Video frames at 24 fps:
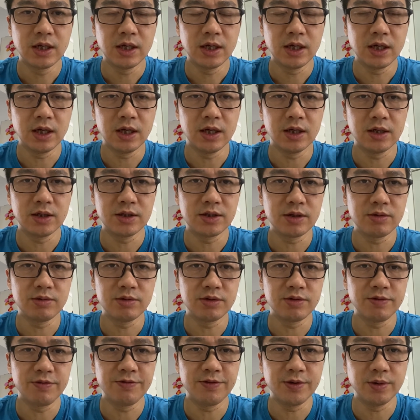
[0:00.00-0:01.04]
uh, a
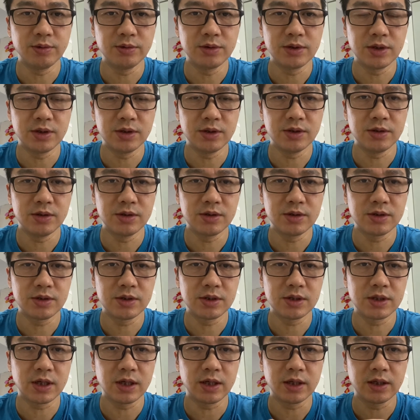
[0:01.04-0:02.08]
series of filters
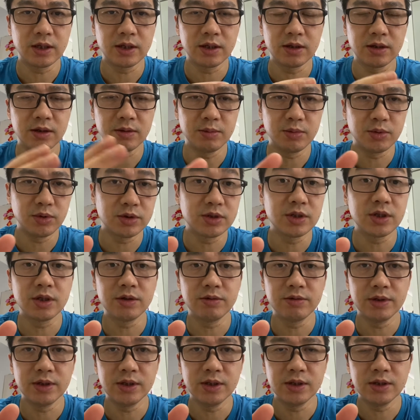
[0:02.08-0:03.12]
like the book
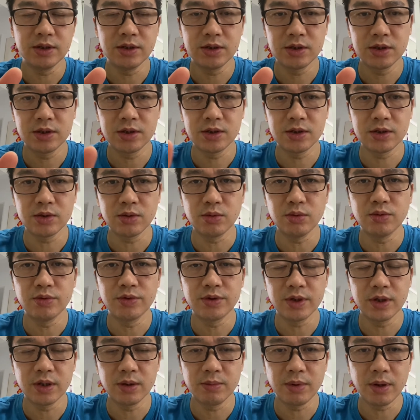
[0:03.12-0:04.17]
series,
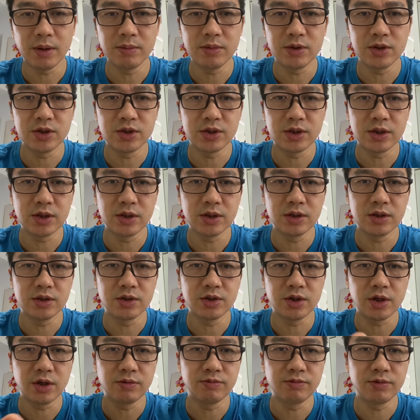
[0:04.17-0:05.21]
author, publisher,
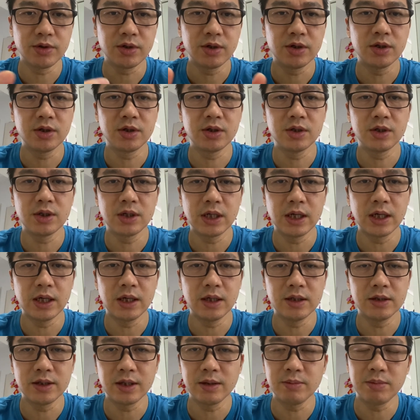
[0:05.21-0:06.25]
genre, uh,
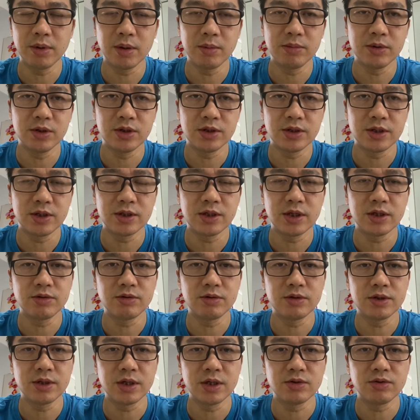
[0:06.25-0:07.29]
date published, etc,
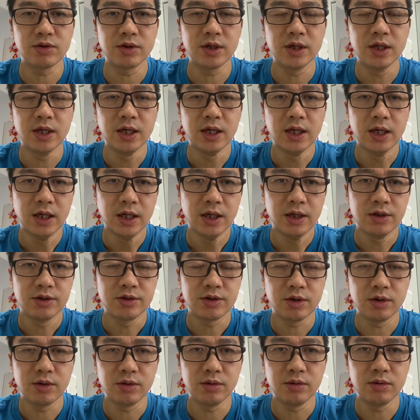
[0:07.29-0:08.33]
et cetera.
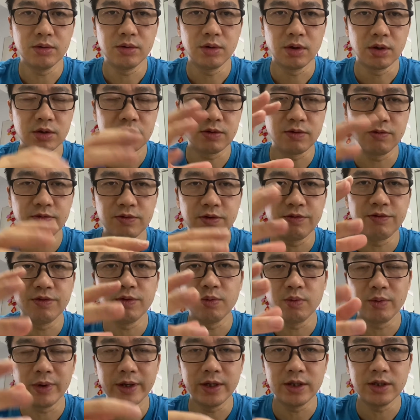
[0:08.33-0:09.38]
So lots of different
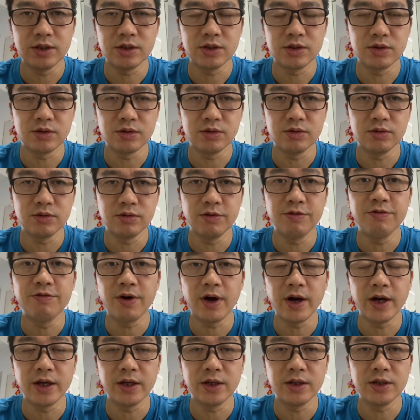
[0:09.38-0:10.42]
ways to
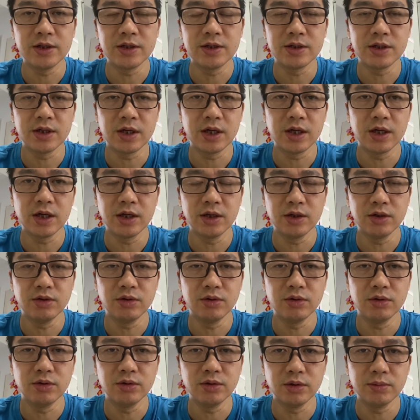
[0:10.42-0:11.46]
find uh,
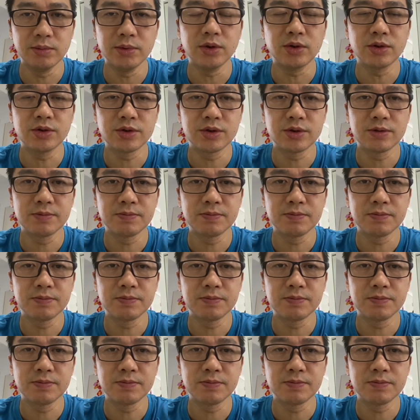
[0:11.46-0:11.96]
your, your books.